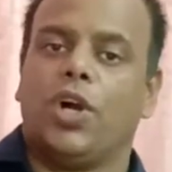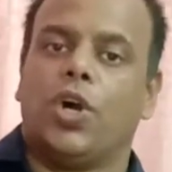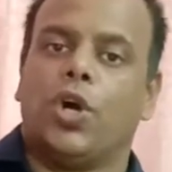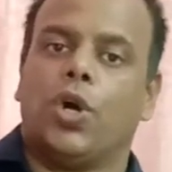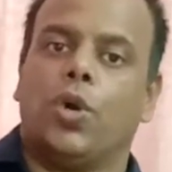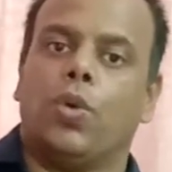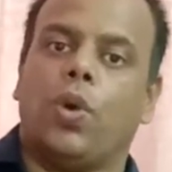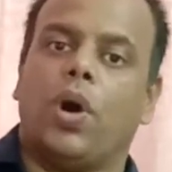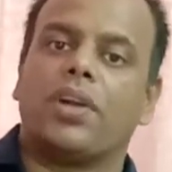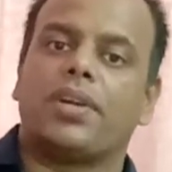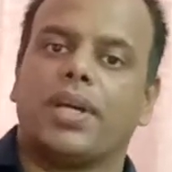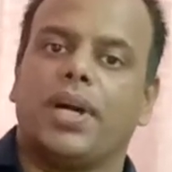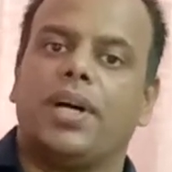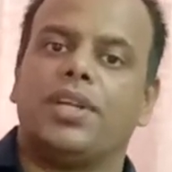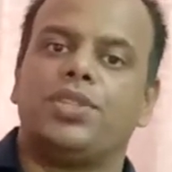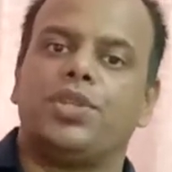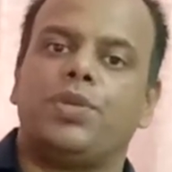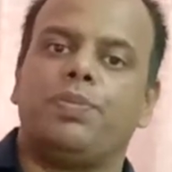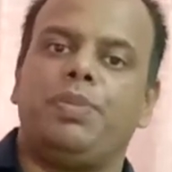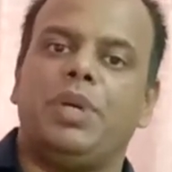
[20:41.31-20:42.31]
What
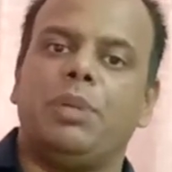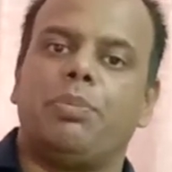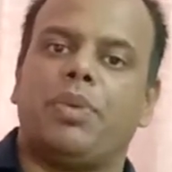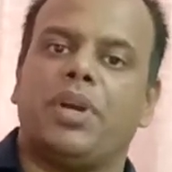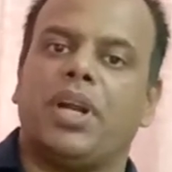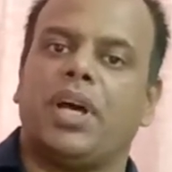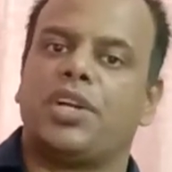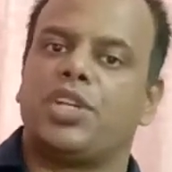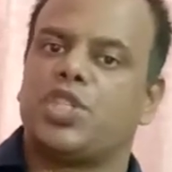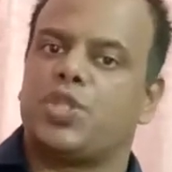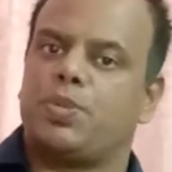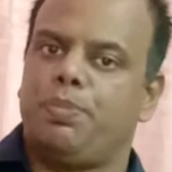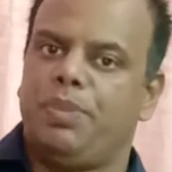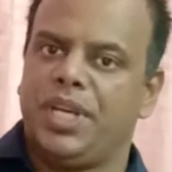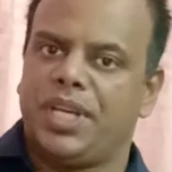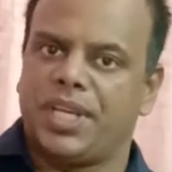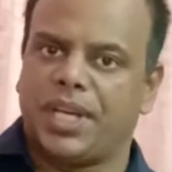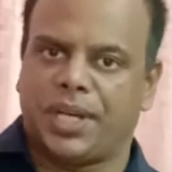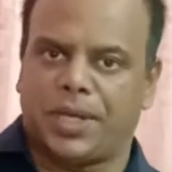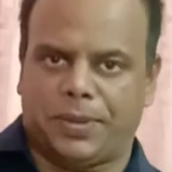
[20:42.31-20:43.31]
other people are
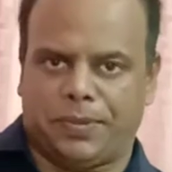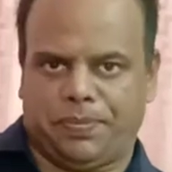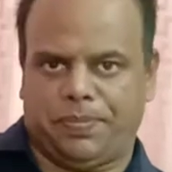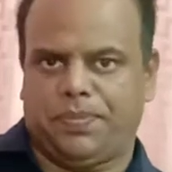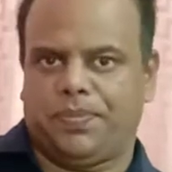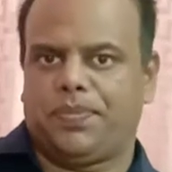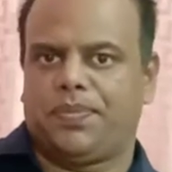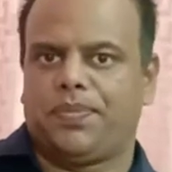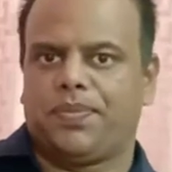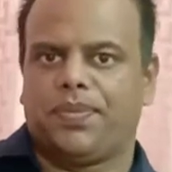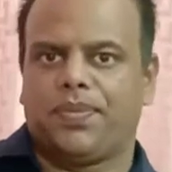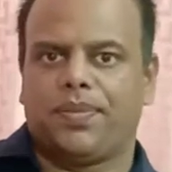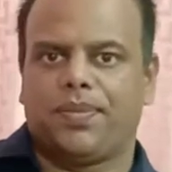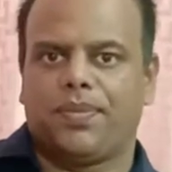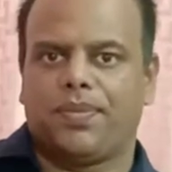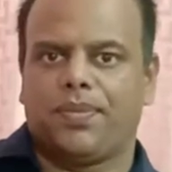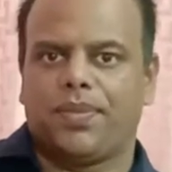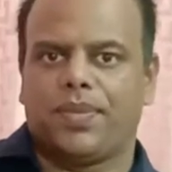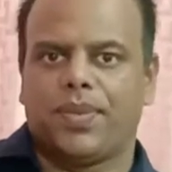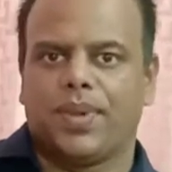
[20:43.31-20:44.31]
speaking?
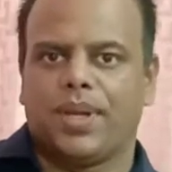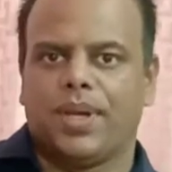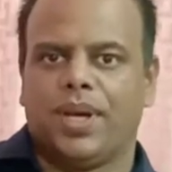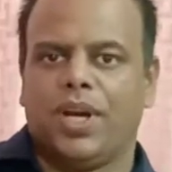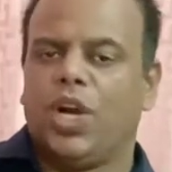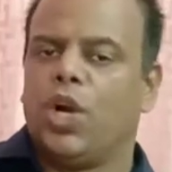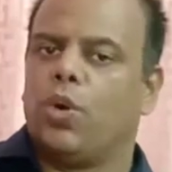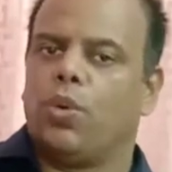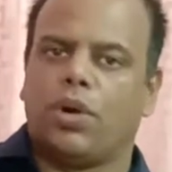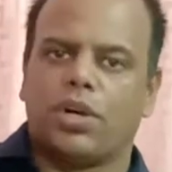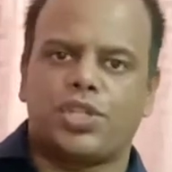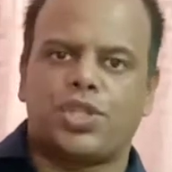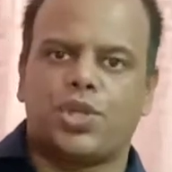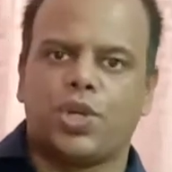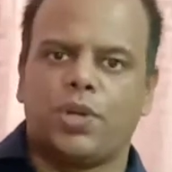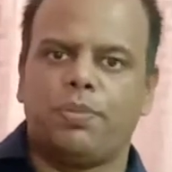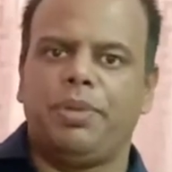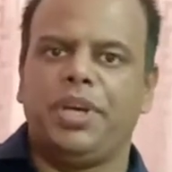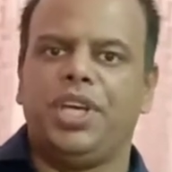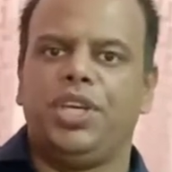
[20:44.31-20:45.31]
What
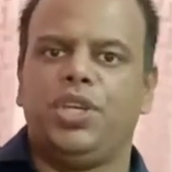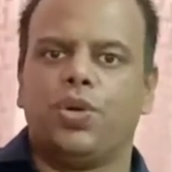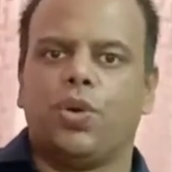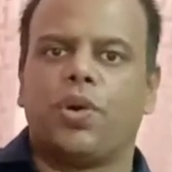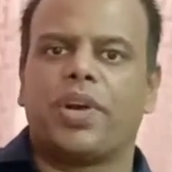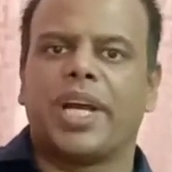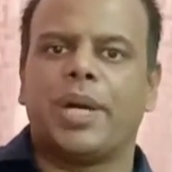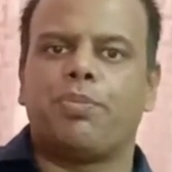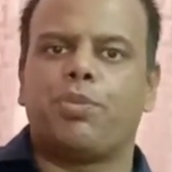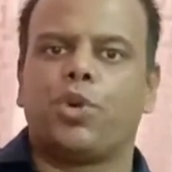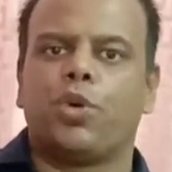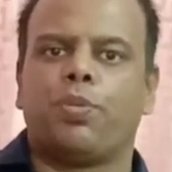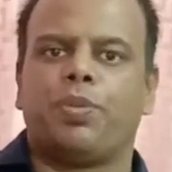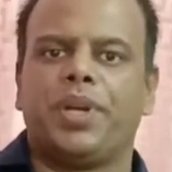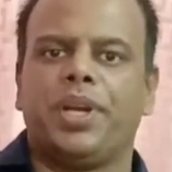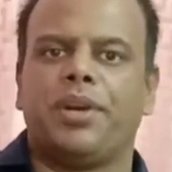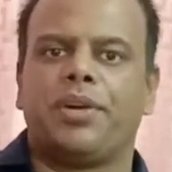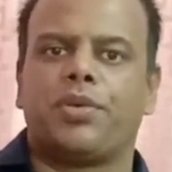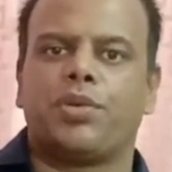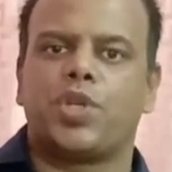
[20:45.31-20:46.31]
should be your
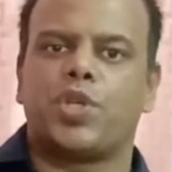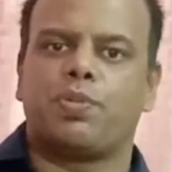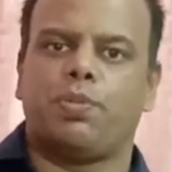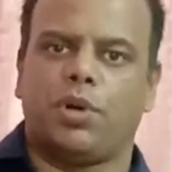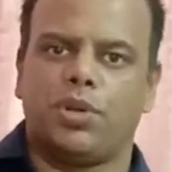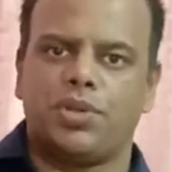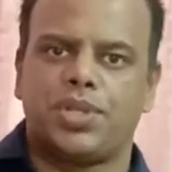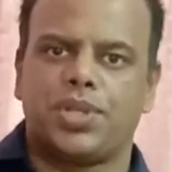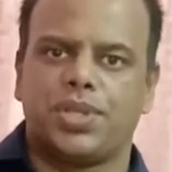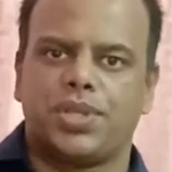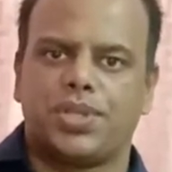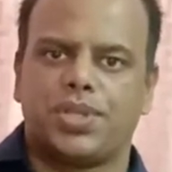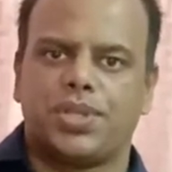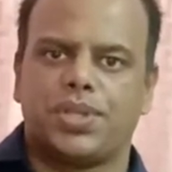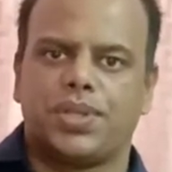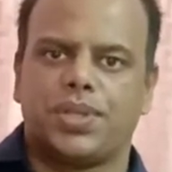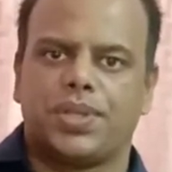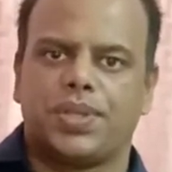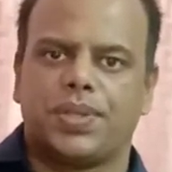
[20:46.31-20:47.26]
appropriate responses?